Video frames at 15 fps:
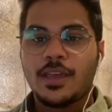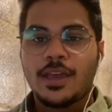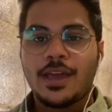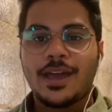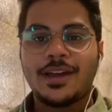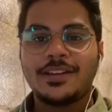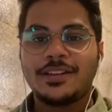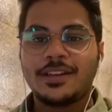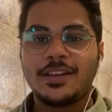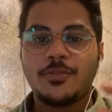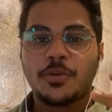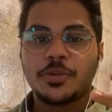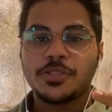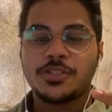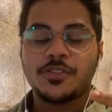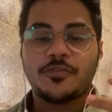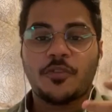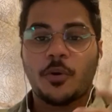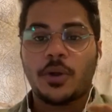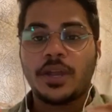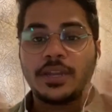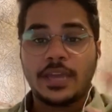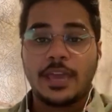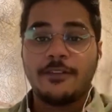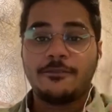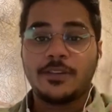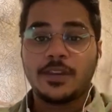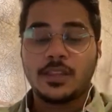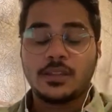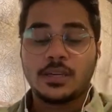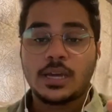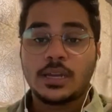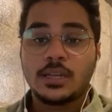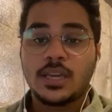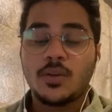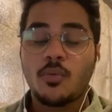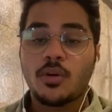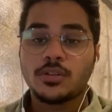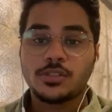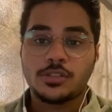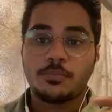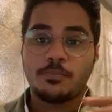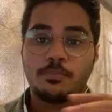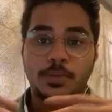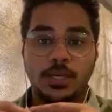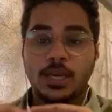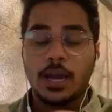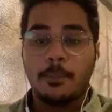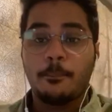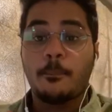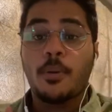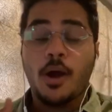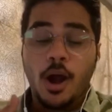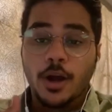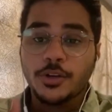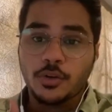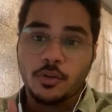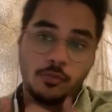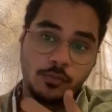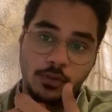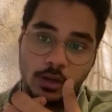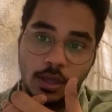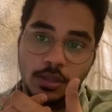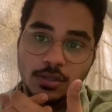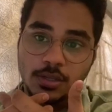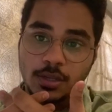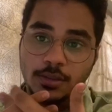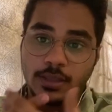And he wants to forget everything, and he wants to be a part of nature.